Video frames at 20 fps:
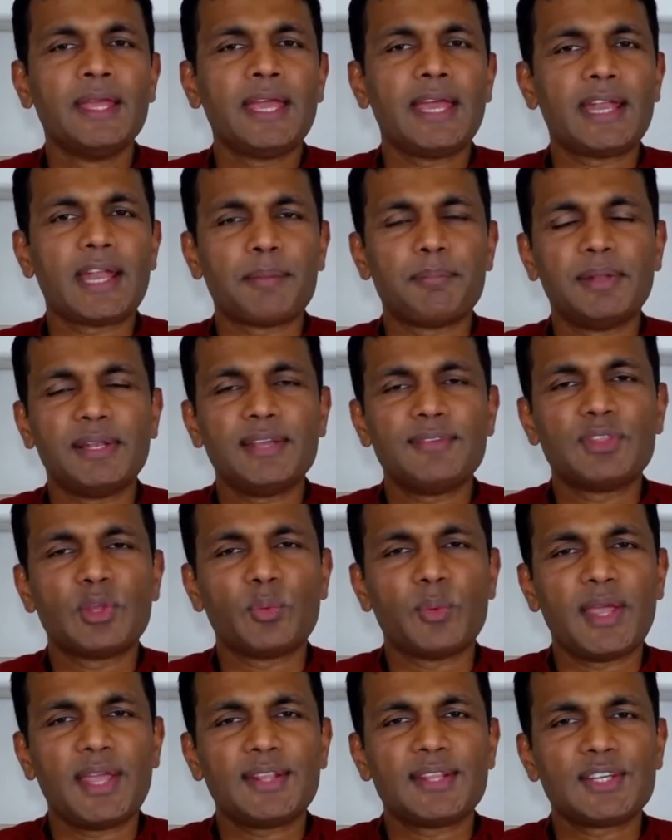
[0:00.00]
And I believe the
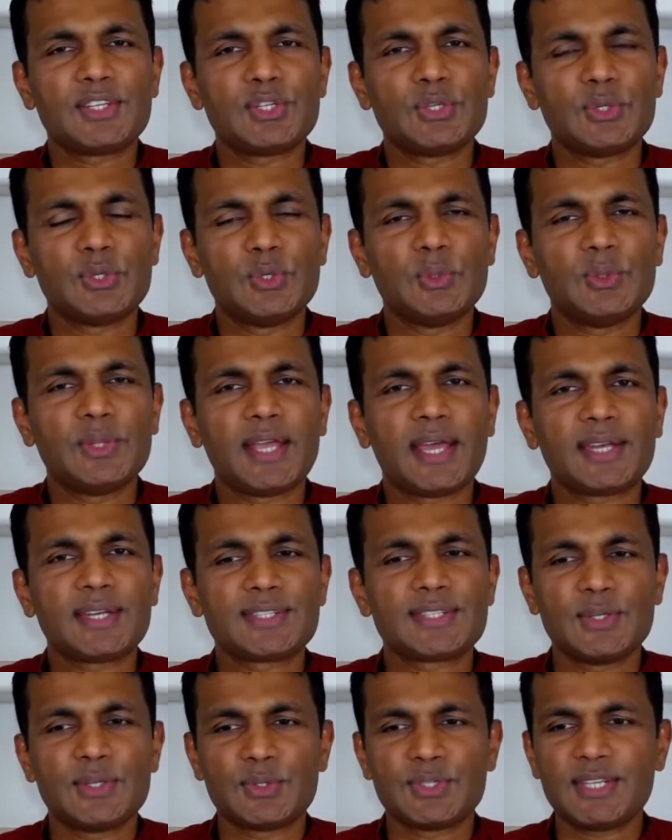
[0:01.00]
way that you do that
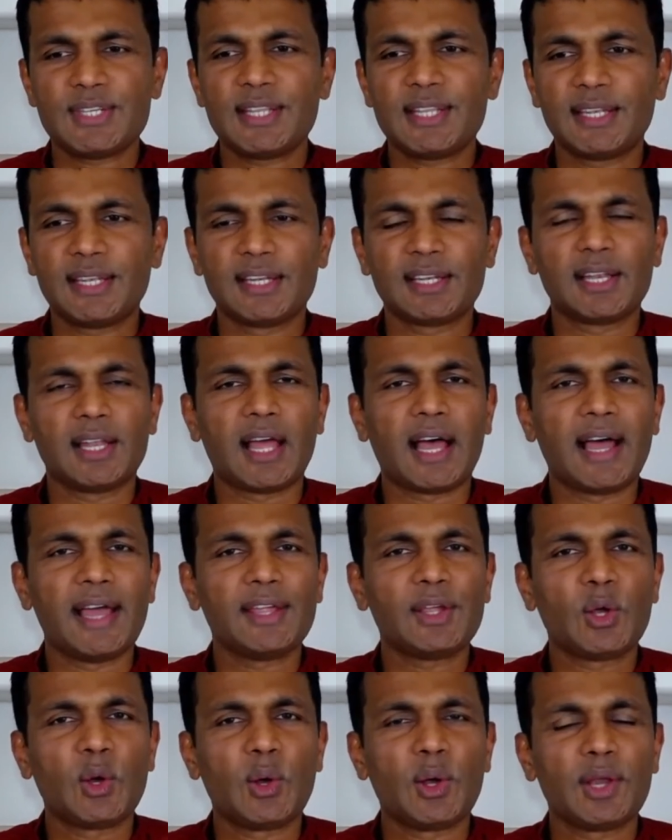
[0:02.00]
is you see that little
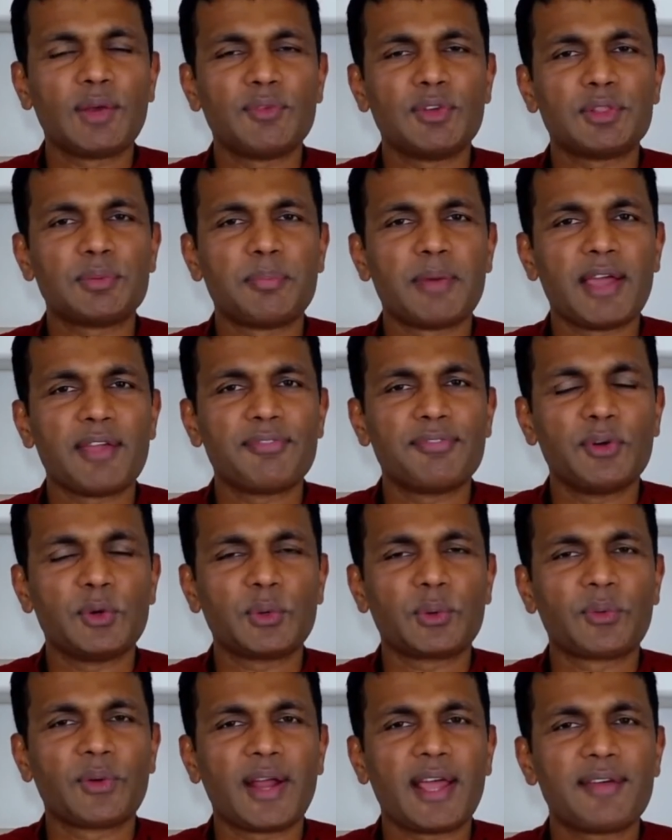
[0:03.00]
icon with my
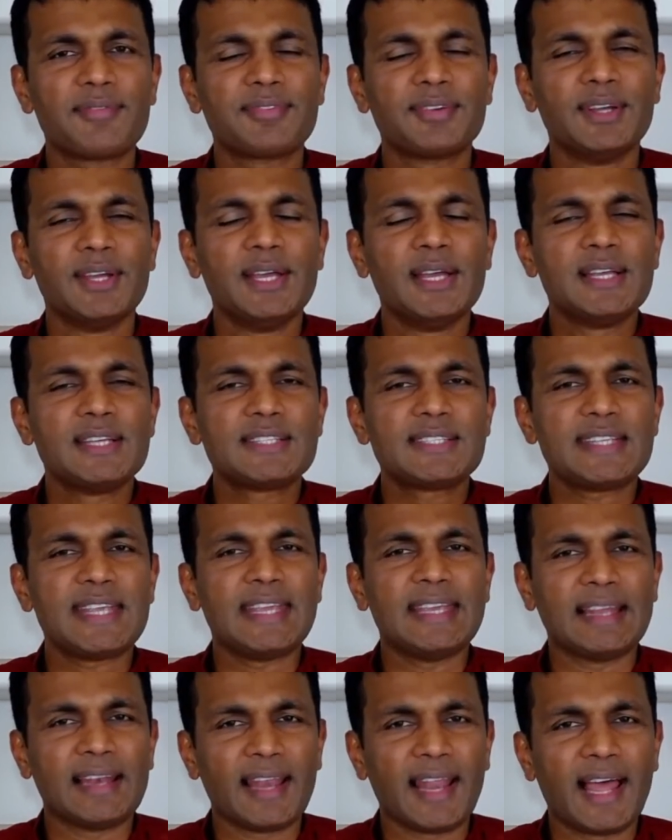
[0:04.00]
photograph
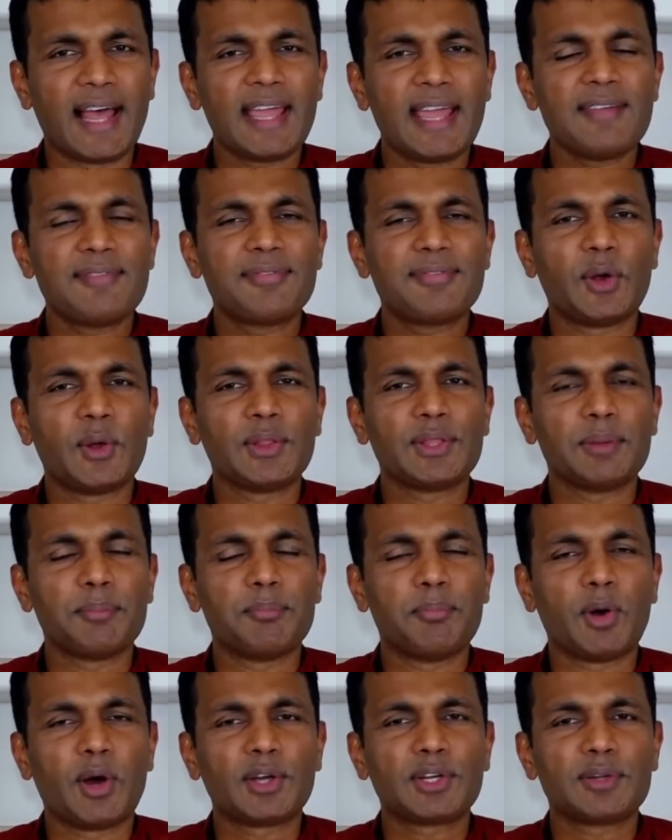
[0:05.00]
saying live on the
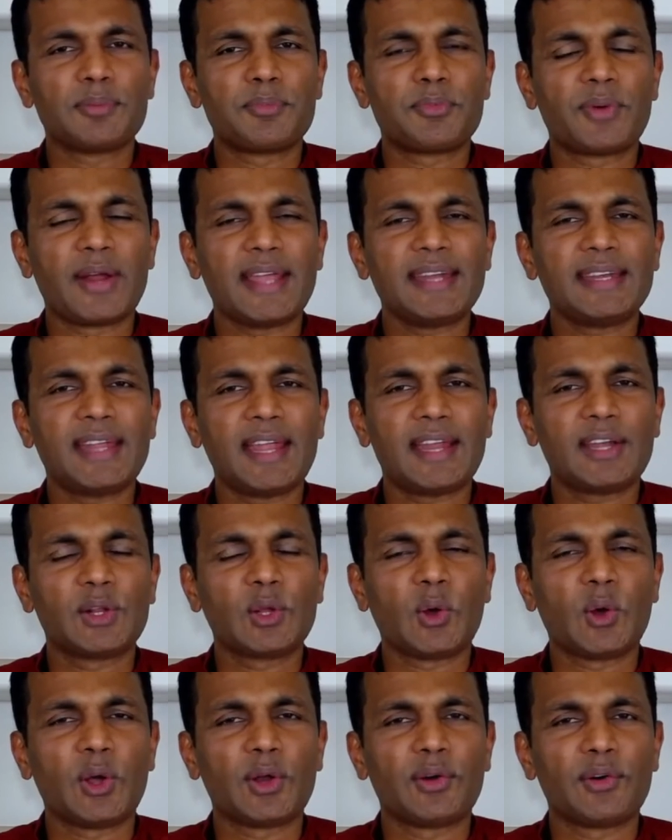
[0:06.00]
bottom right hand
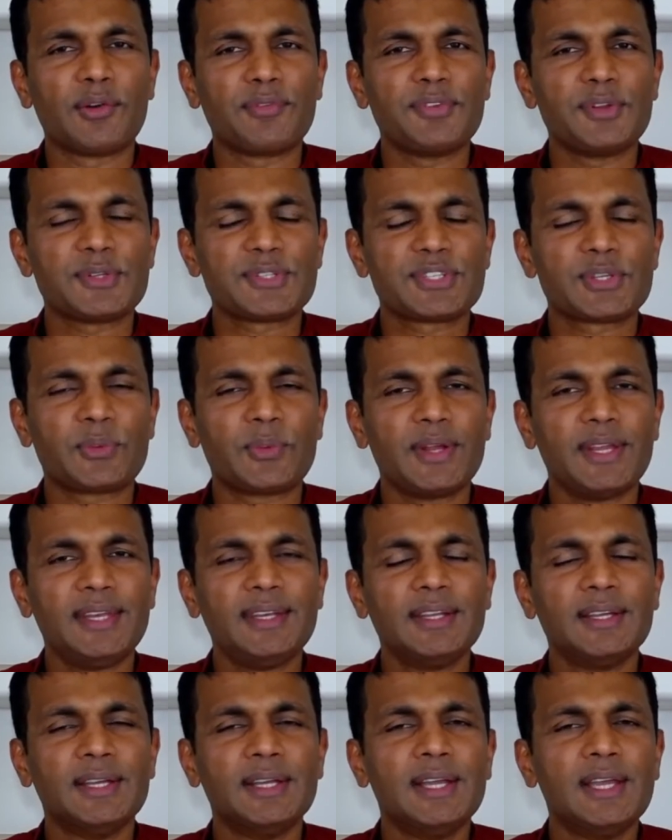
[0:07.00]
corner of your
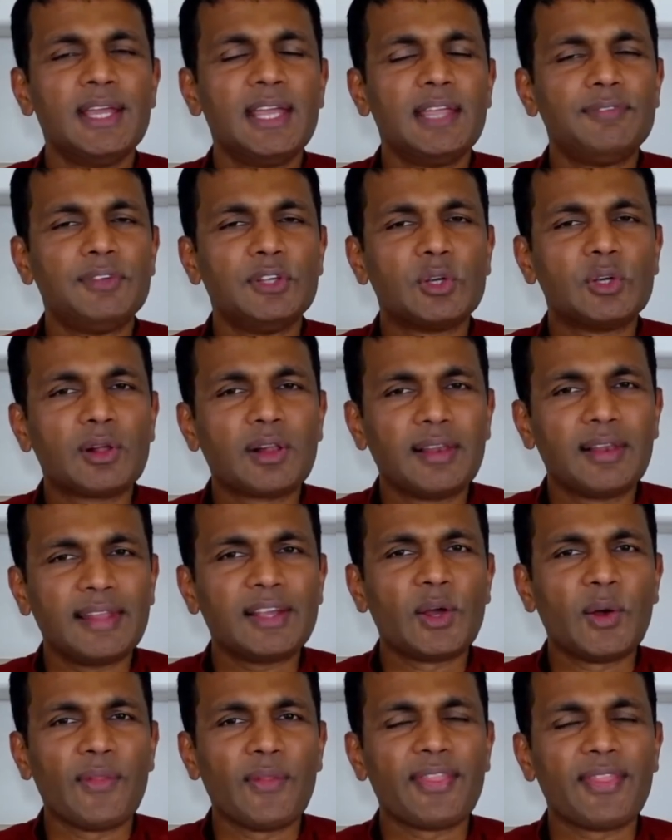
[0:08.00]
screen. If you
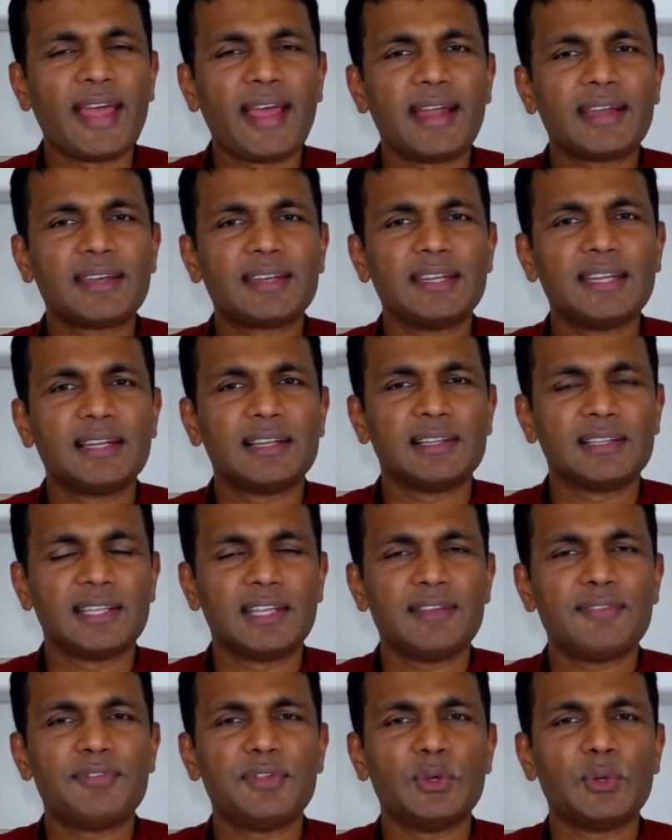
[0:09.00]
click on that, it'll
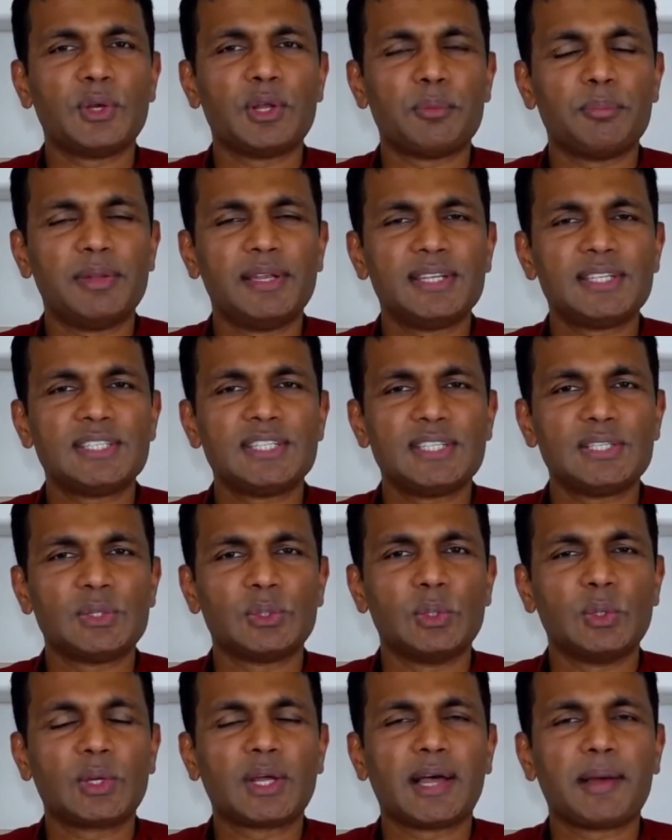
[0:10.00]
give you an ability to
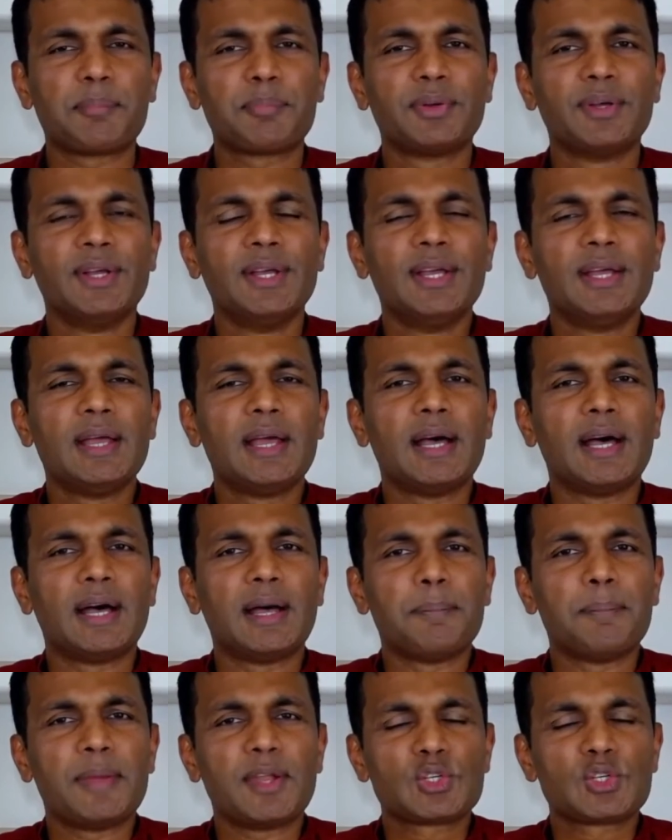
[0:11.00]
look up
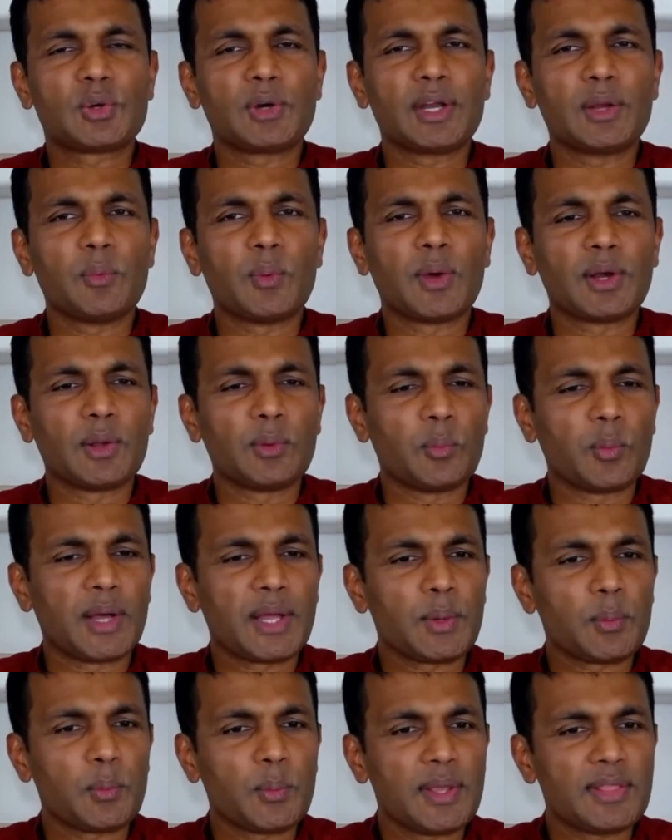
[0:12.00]
mentoring
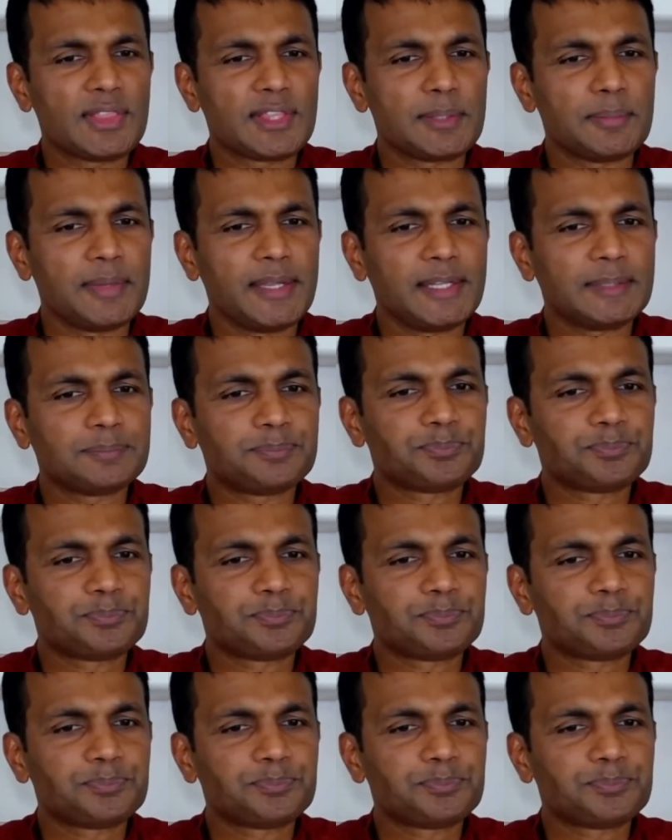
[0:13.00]
one-on-one with me.